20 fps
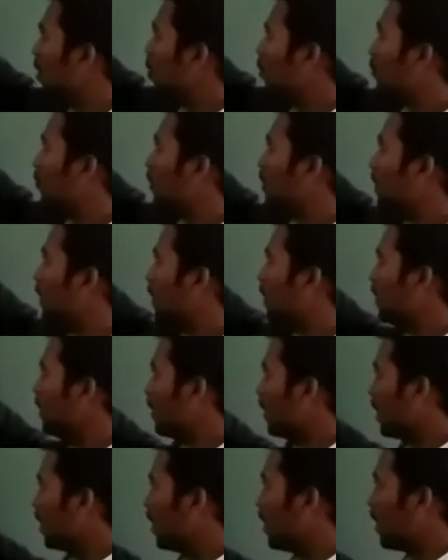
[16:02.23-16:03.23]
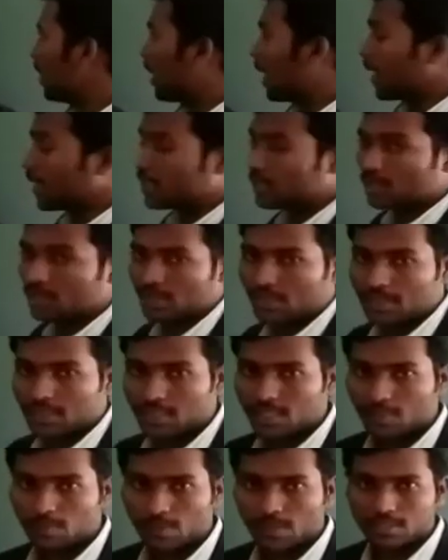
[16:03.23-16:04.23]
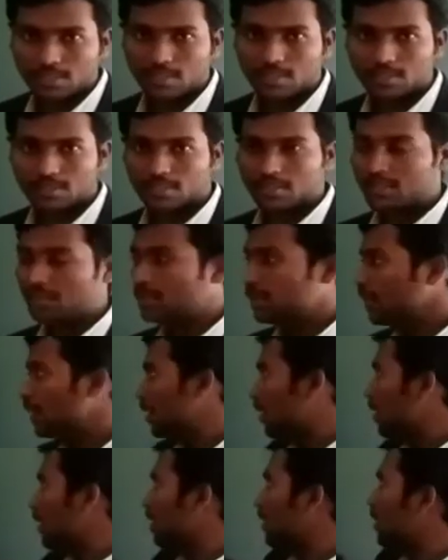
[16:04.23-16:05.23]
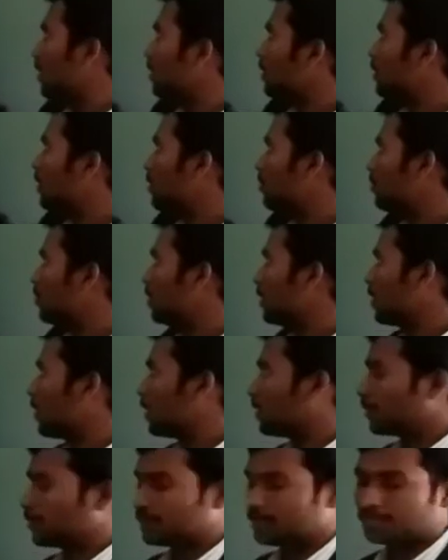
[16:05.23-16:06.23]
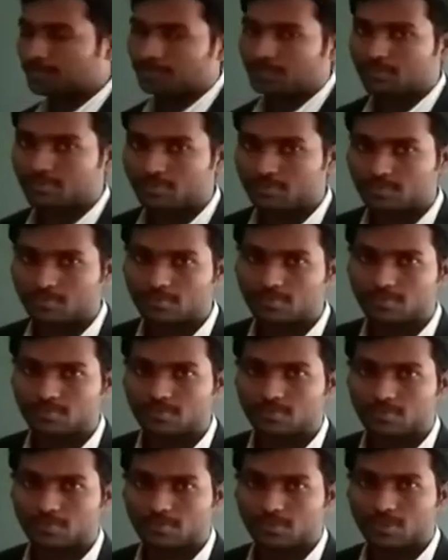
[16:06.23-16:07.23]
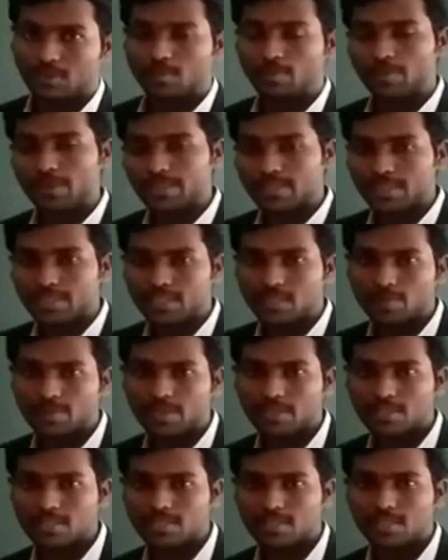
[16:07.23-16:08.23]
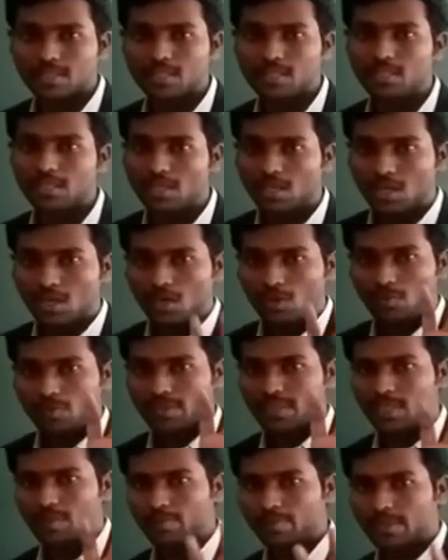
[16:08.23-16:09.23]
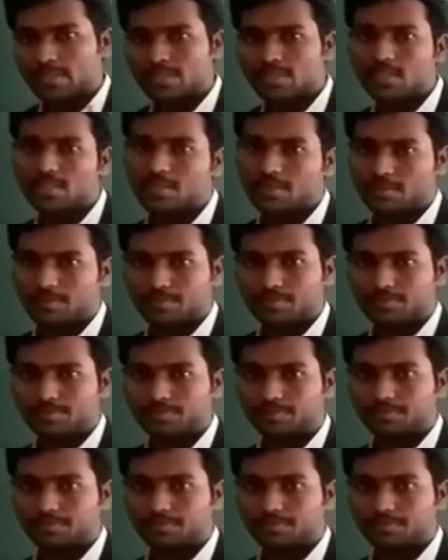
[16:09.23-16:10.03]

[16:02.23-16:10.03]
we can accurately measure the length of the line. By centimeter scale, we can measure